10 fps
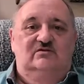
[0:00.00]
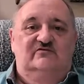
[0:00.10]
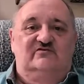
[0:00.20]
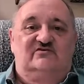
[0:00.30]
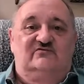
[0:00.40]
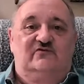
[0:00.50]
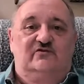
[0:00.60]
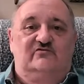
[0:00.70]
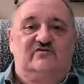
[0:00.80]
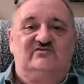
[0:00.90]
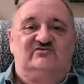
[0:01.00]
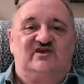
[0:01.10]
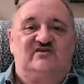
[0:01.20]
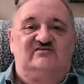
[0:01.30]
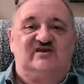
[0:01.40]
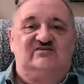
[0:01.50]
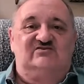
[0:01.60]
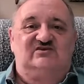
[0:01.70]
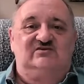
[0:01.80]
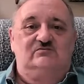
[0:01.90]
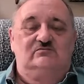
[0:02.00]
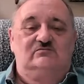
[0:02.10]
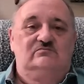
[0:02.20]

for the great state of Tennessee.